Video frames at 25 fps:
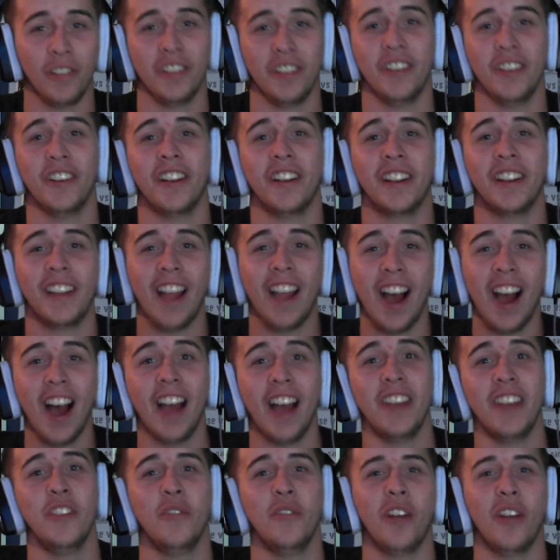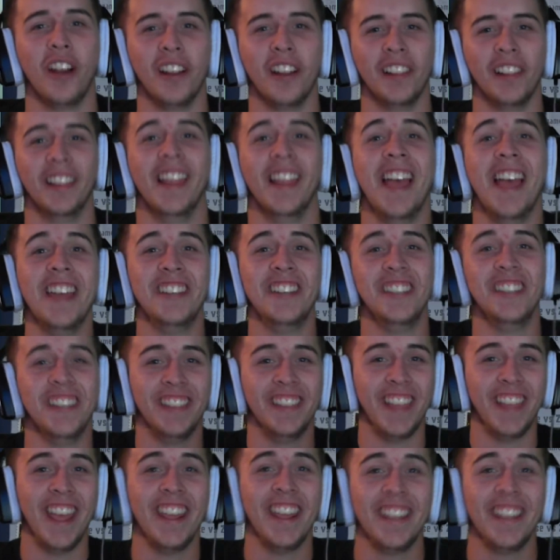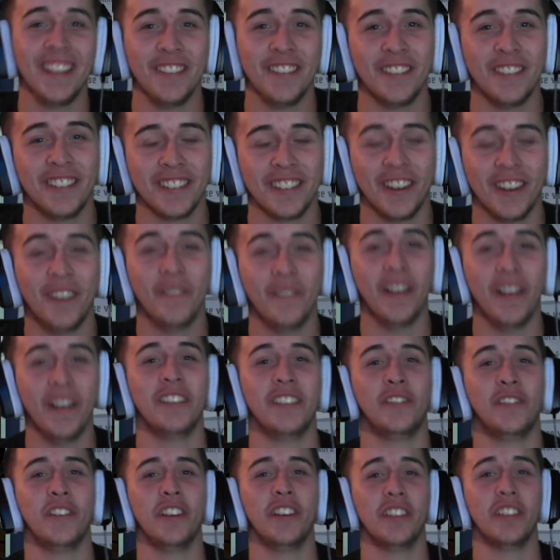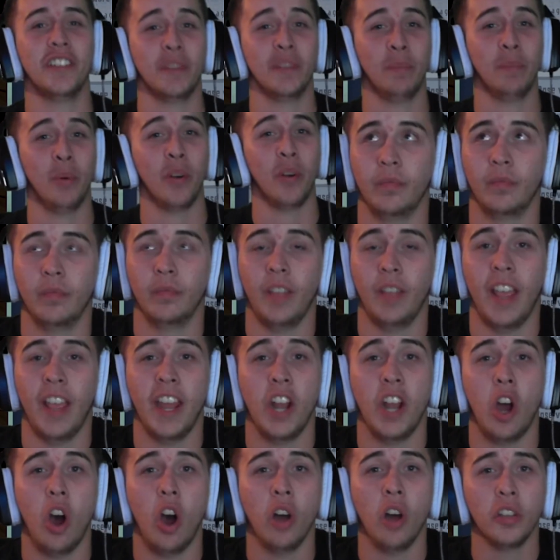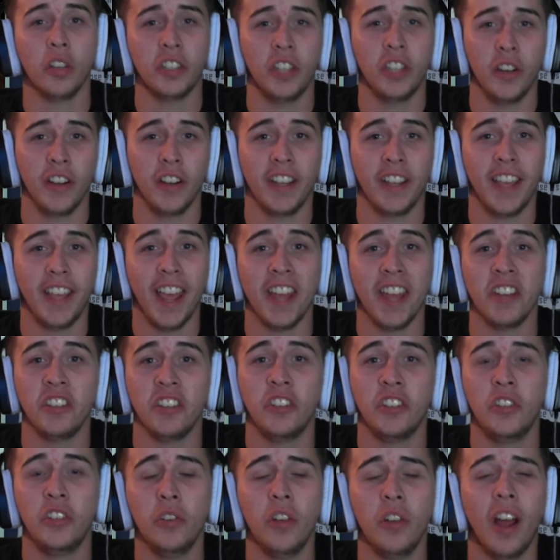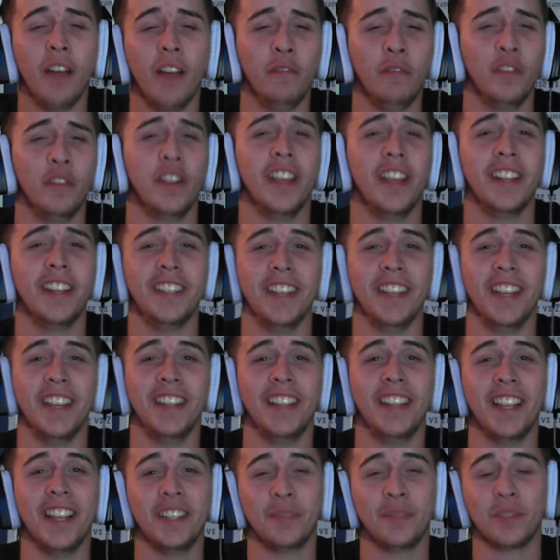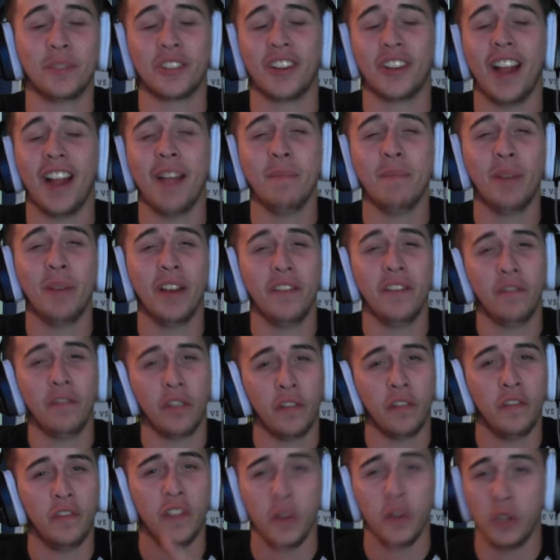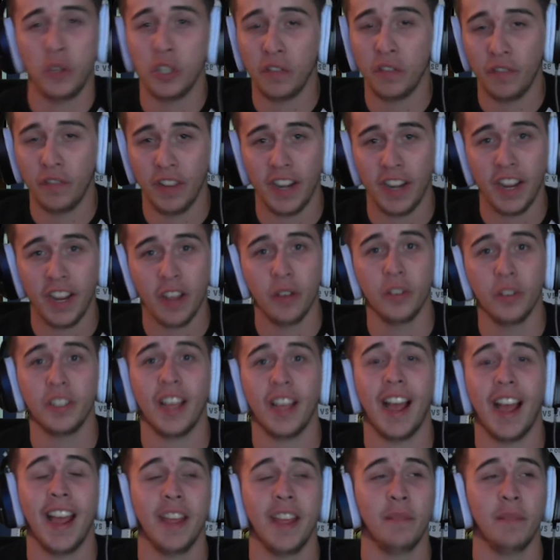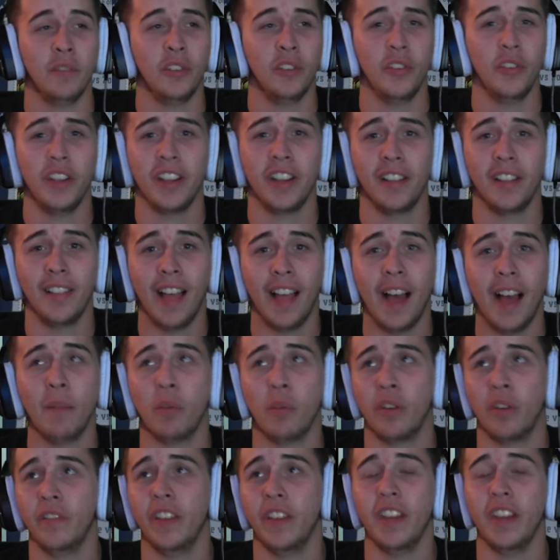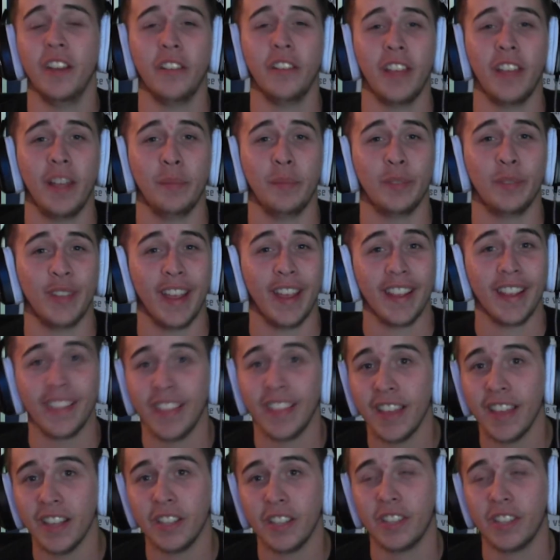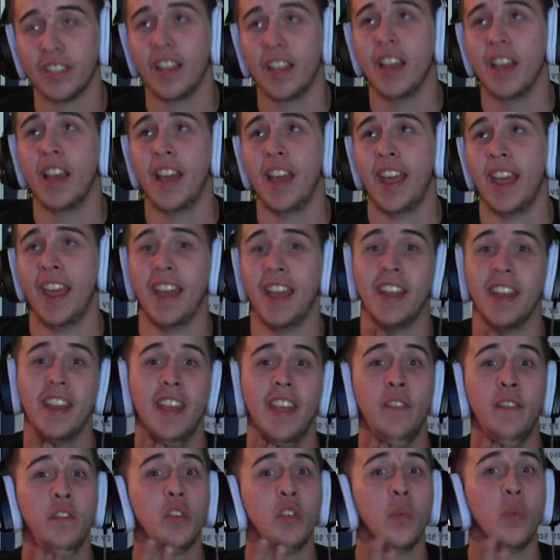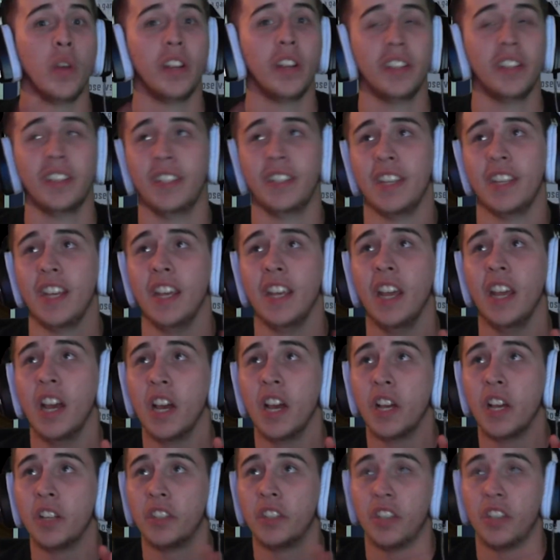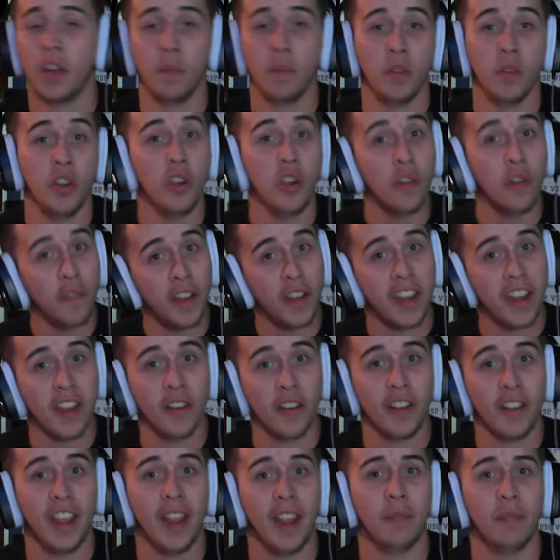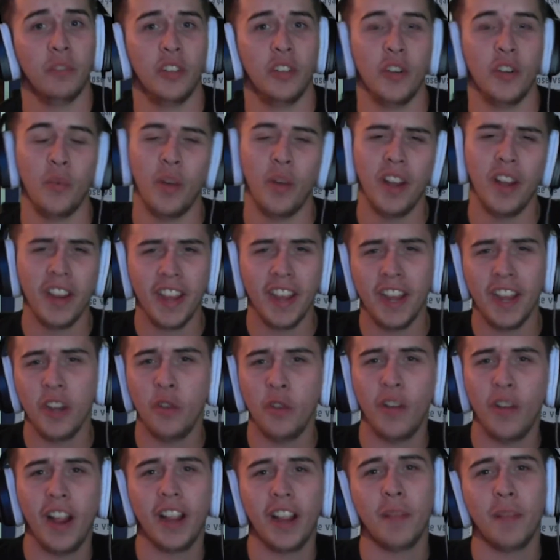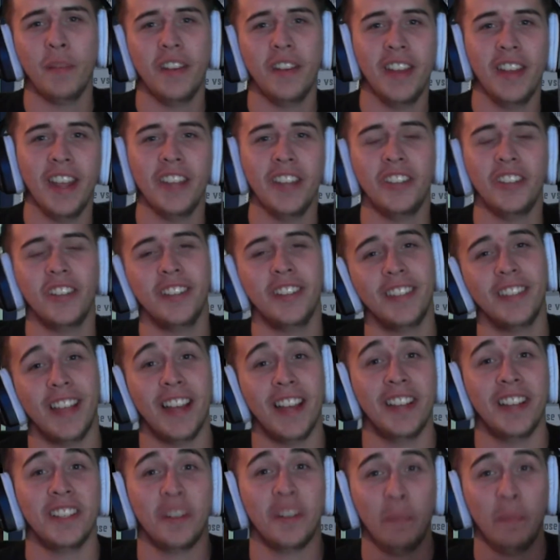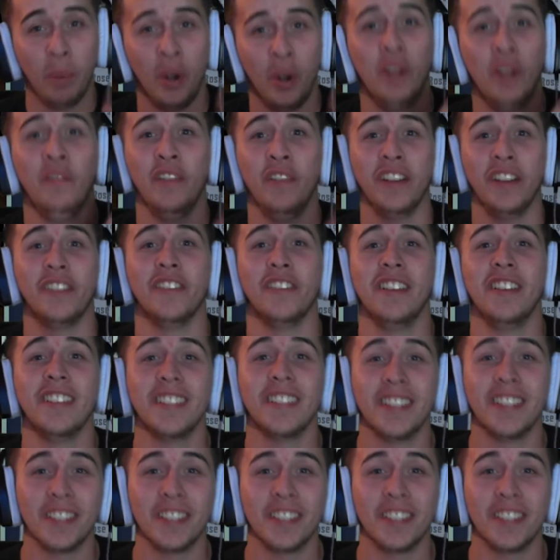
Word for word: You're a god. You are a legend. Thank you so much for your support. And also again, do not forget to hit that subscribe button for future videos. I am doing a lot more video games like this, and if you want to see some new video games or you want to get new recommendations, that is a perfect reason to